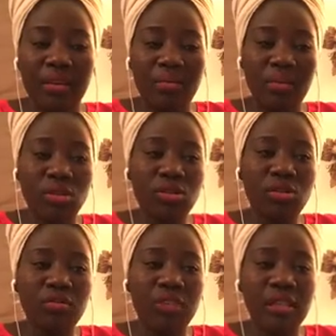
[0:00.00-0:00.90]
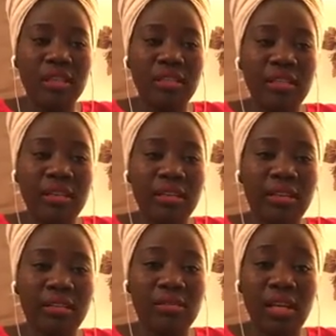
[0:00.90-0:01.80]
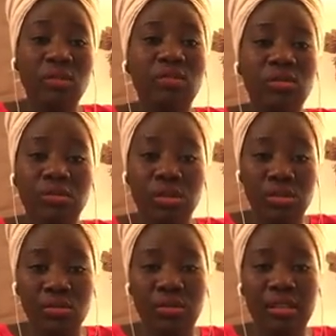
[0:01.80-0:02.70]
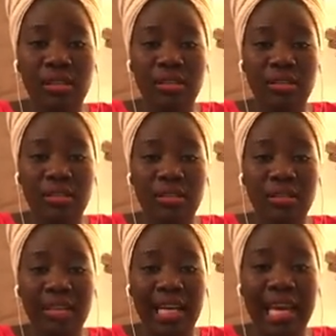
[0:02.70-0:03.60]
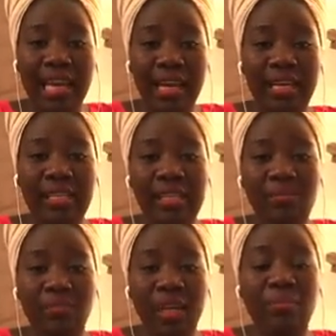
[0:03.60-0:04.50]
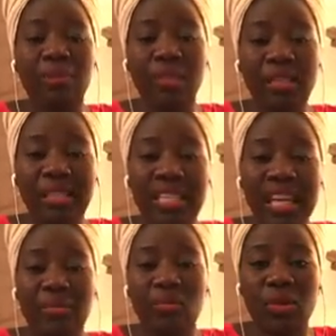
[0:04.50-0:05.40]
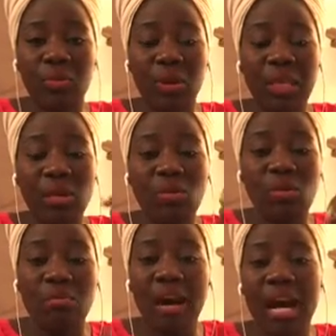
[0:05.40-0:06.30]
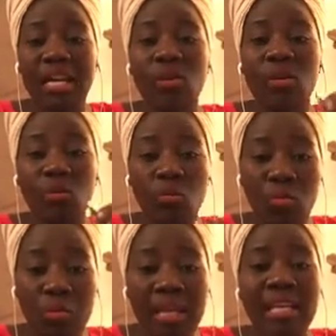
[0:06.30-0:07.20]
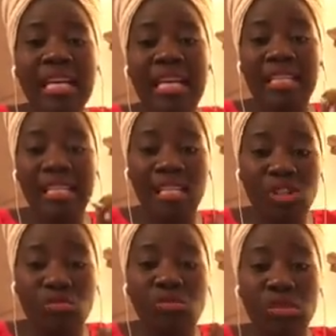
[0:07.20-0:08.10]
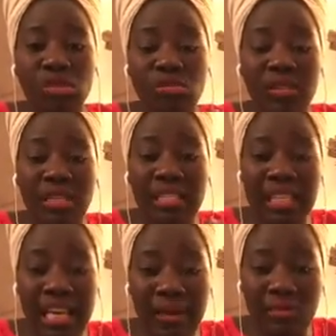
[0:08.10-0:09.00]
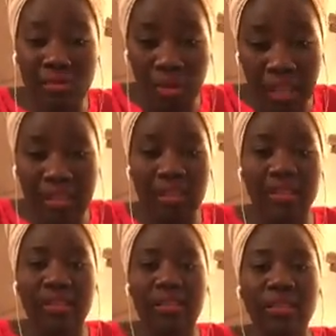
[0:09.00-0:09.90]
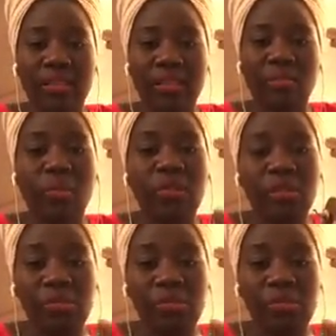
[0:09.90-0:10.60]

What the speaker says: most of these psychological disorders eat people the same way. Whether you're a man or woman, it destroys you the same way. Both